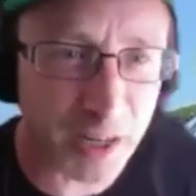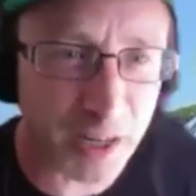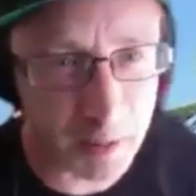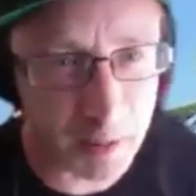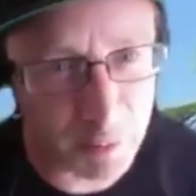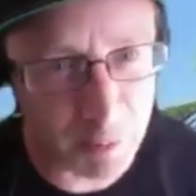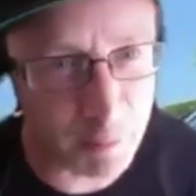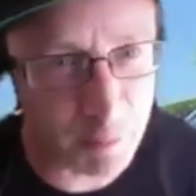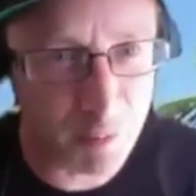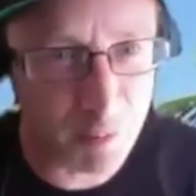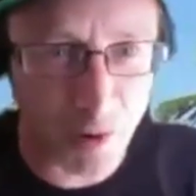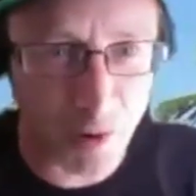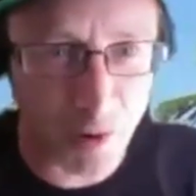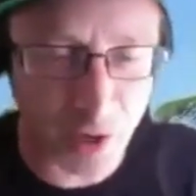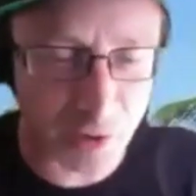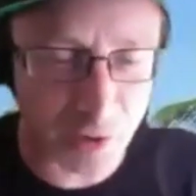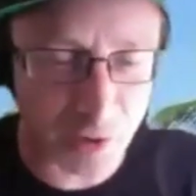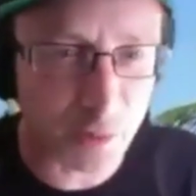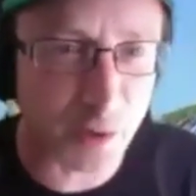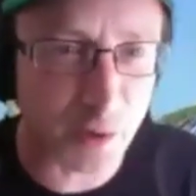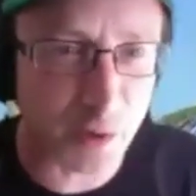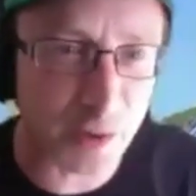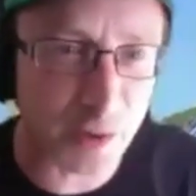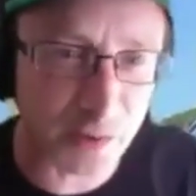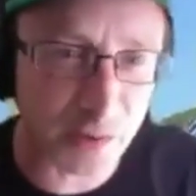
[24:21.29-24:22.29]
and vice
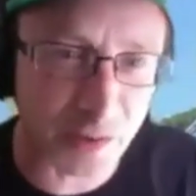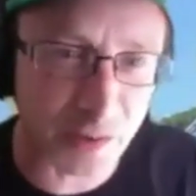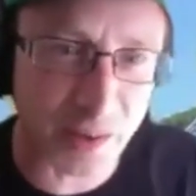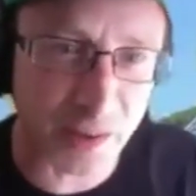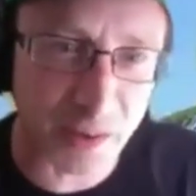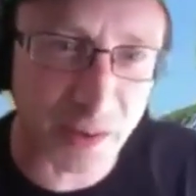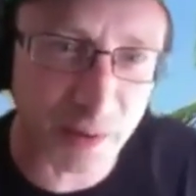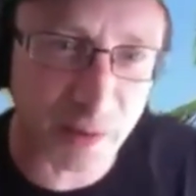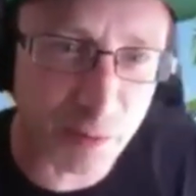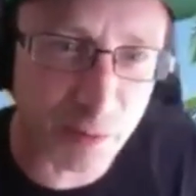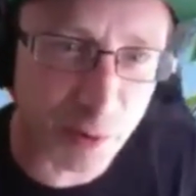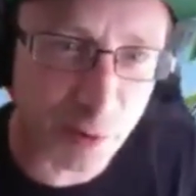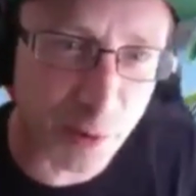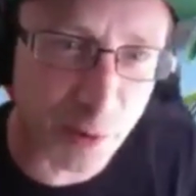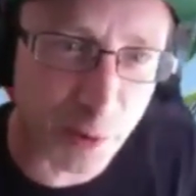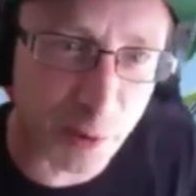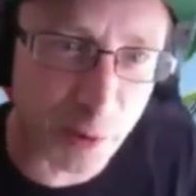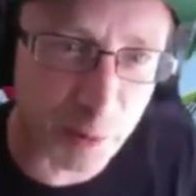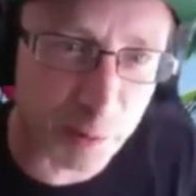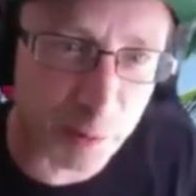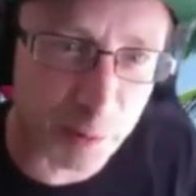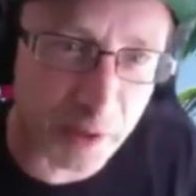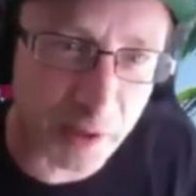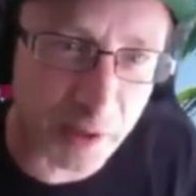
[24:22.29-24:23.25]
versa, if you know what I mean.